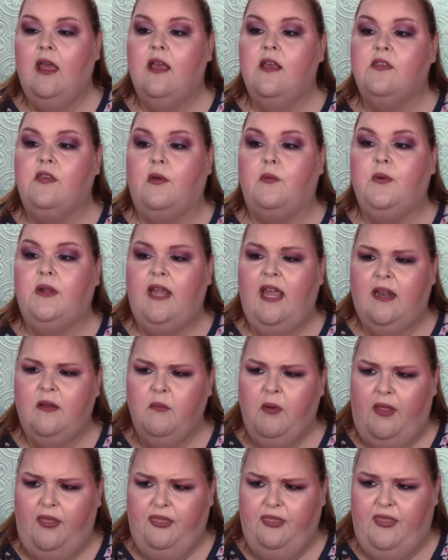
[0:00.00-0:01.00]
So I went ahead and
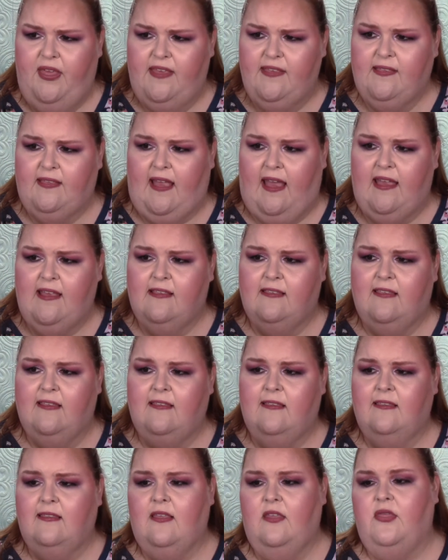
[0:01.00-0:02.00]
bought this size.
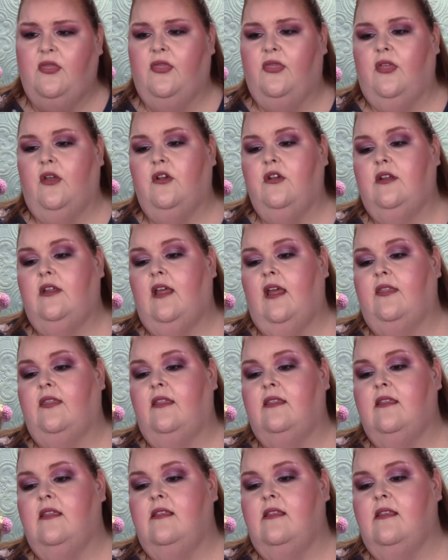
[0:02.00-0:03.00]
This is the 30, I
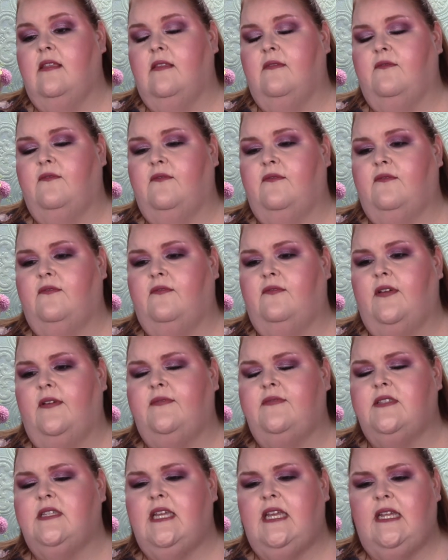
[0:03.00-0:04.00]
think this is
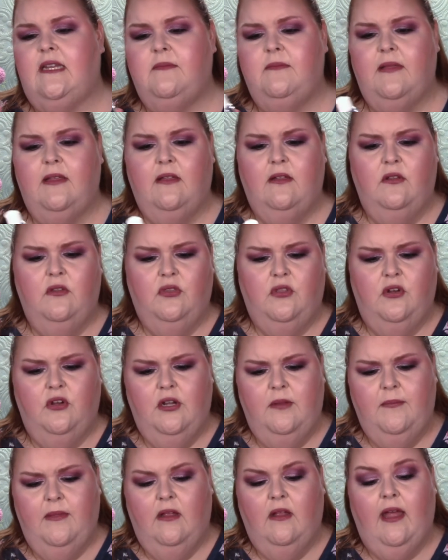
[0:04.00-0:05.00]
15 mil,
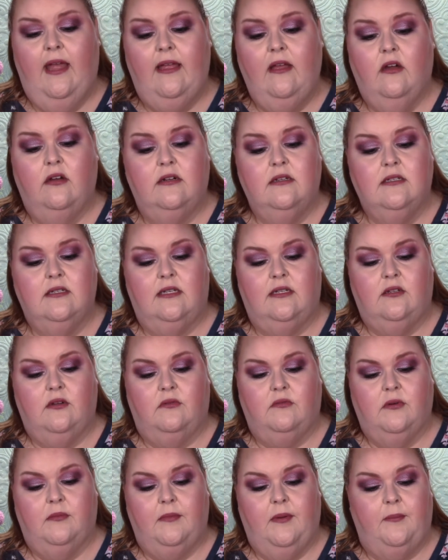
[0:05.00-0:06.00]
30 mil. I honestly
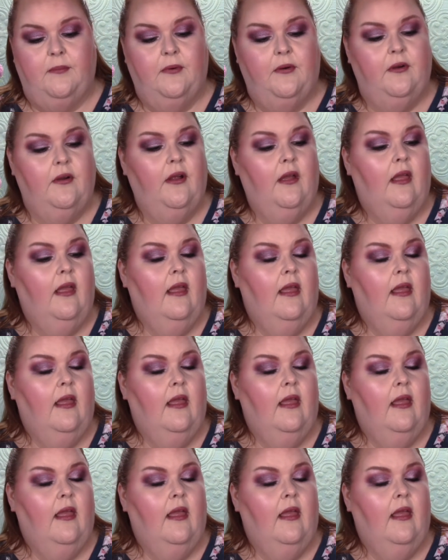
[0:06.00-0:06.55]
don't remember.